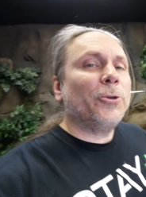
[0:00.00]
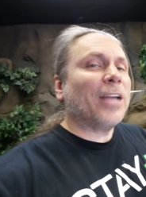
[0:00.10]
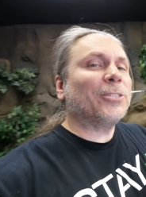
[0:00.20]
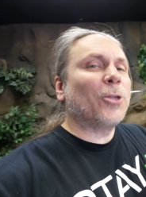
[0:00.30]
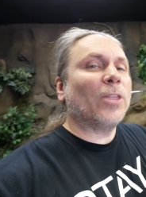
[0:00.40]
You
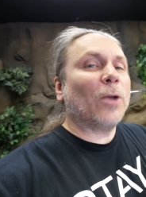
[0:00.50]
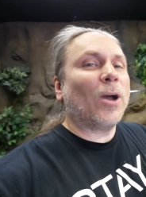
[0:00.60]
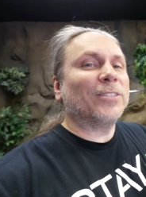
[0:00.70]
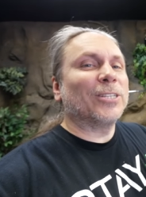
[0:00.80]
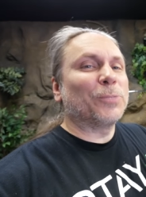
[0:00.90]
guys know that I
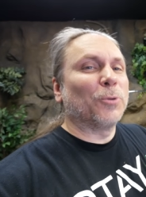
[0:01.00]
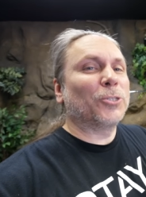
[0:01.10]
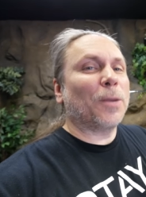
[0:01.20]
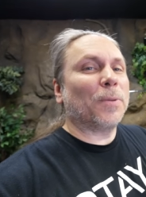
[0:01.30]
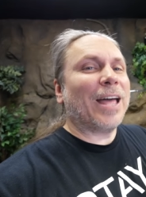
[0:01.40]
wanted to
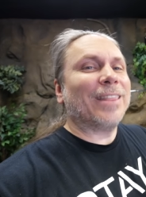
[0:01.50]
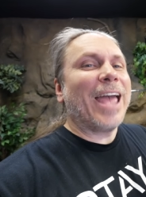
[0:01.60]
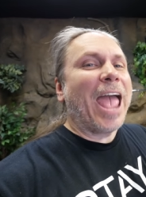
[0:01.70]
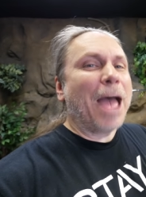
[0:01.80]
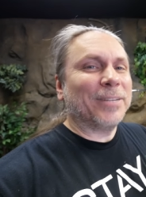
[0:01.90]
spruce up a lot of the
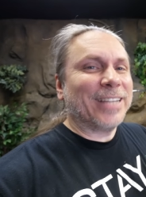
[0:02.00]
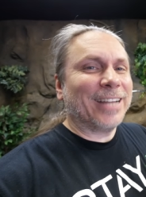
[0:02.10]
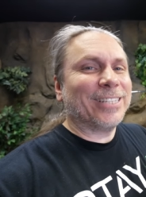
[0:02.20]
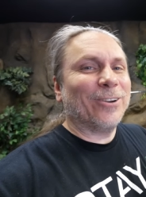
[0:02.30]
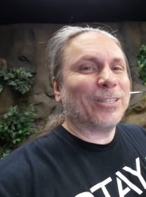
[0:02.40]

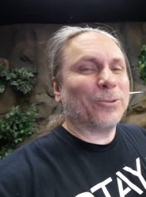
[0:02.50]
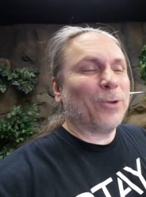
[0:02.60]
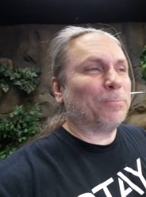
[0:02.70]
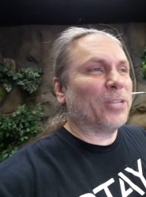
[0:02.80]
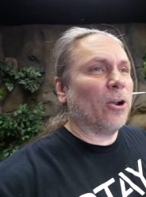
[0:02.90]
habitats here at the
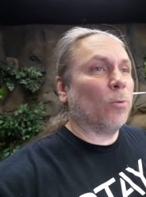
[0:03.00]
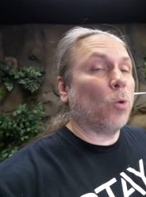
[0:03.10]
Reptarium.